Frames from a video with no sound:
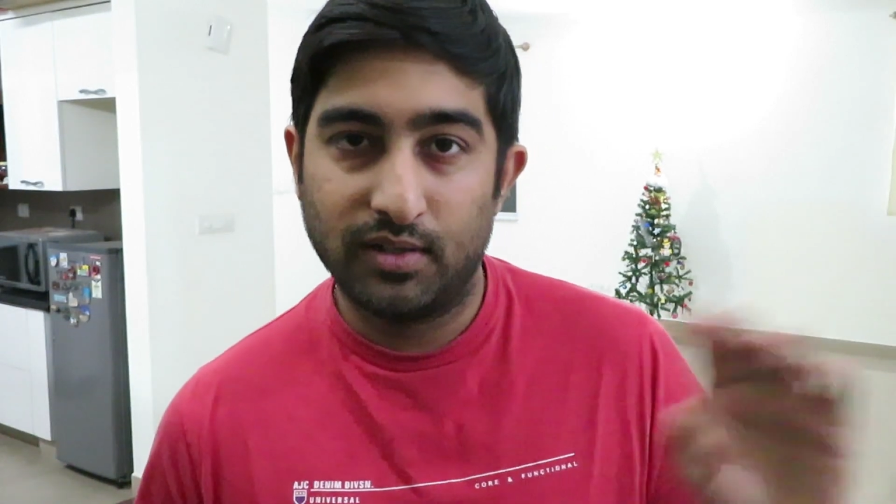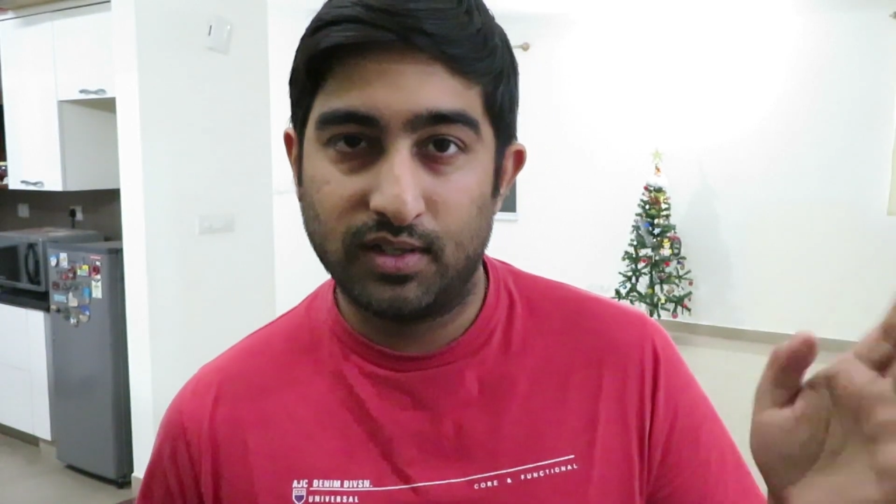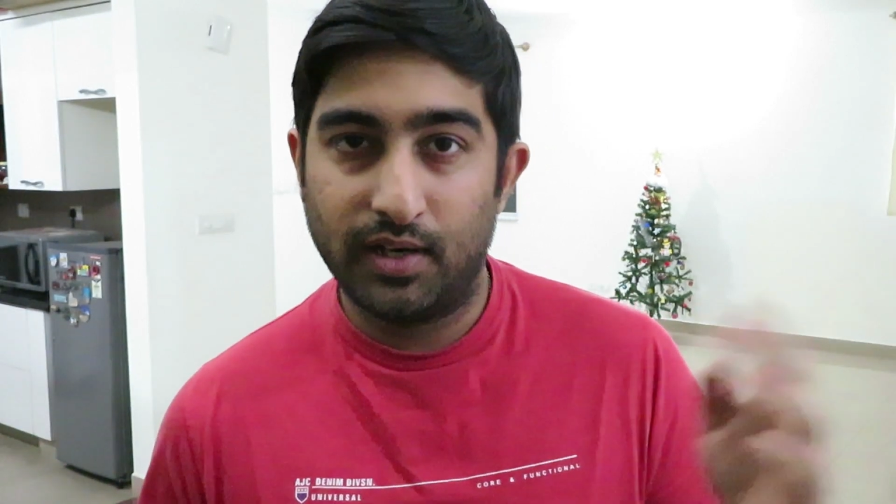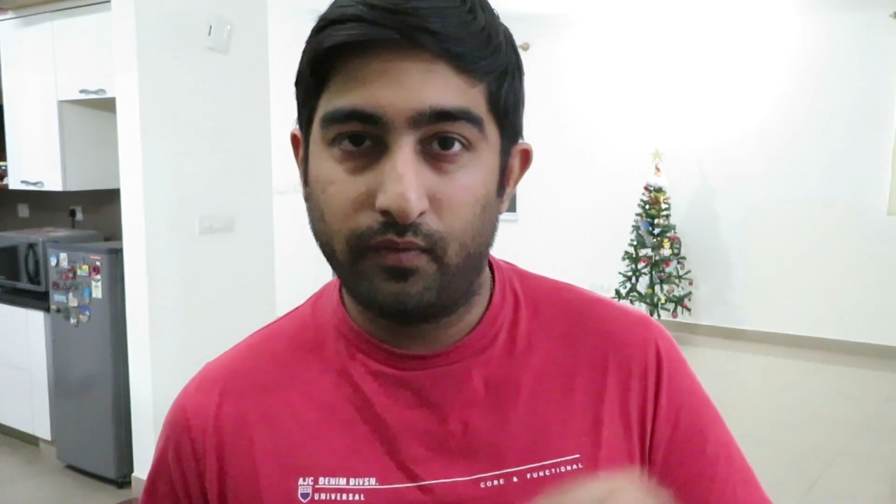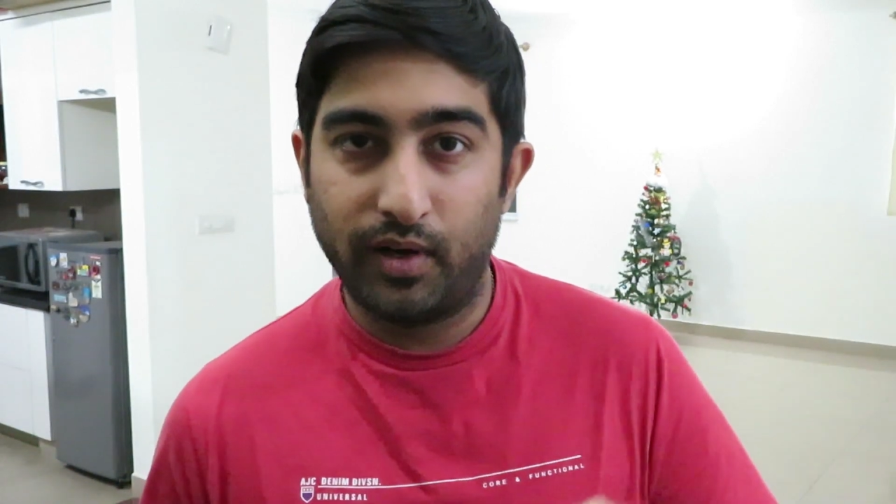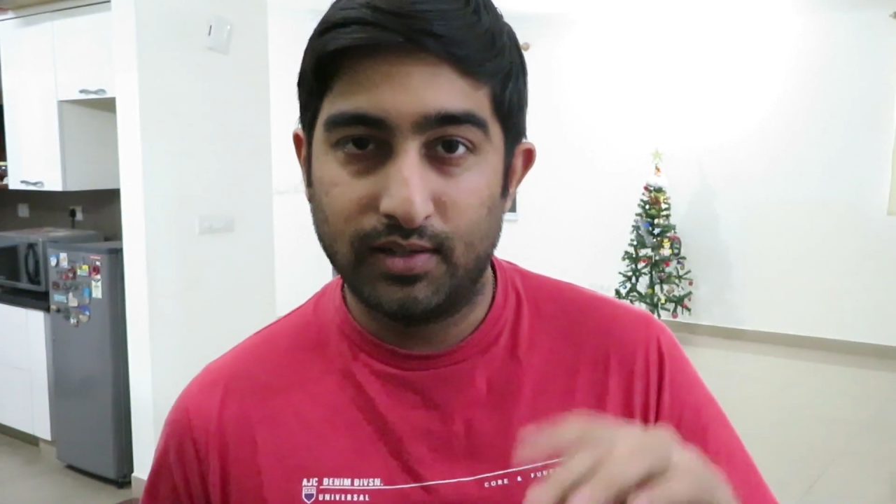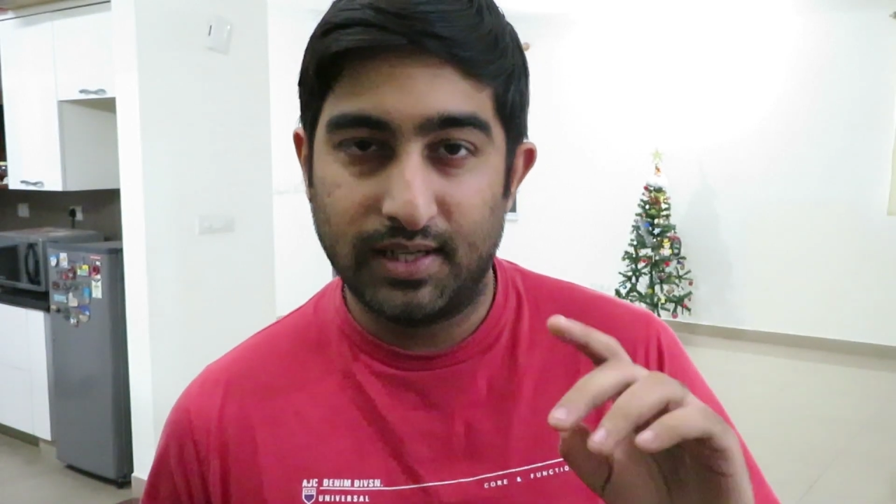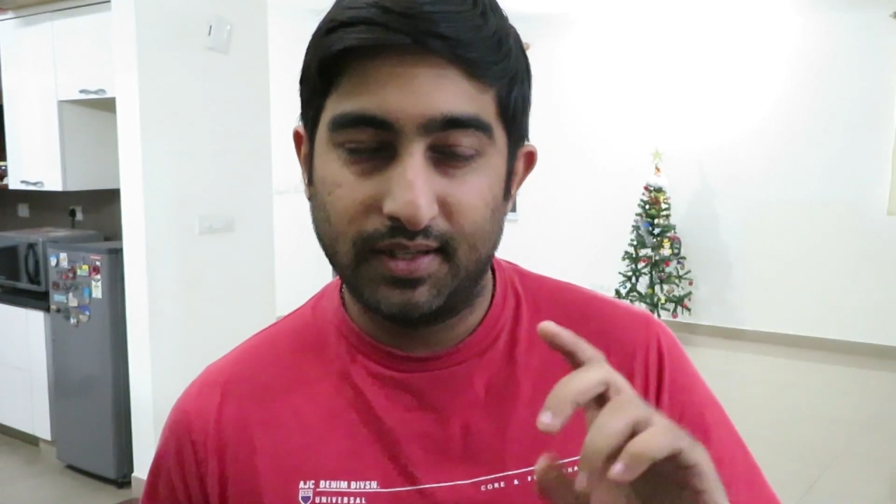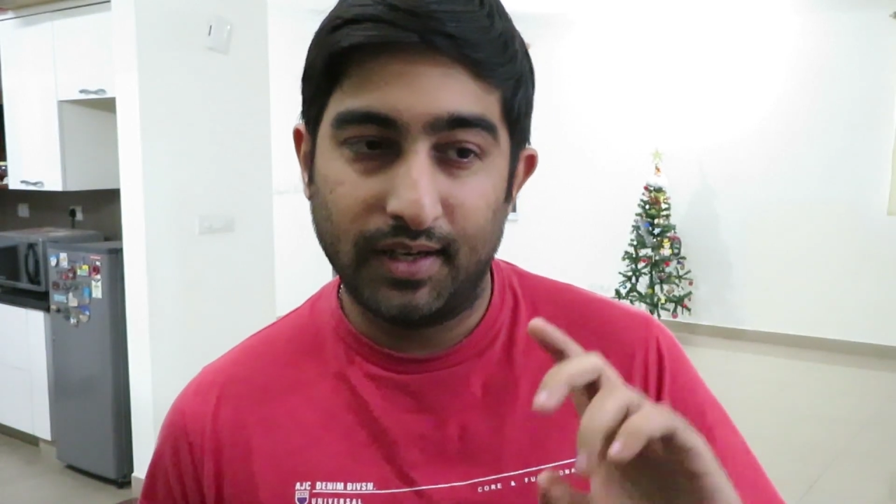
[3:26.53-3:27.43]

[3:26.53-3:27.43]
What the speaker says: months in advance and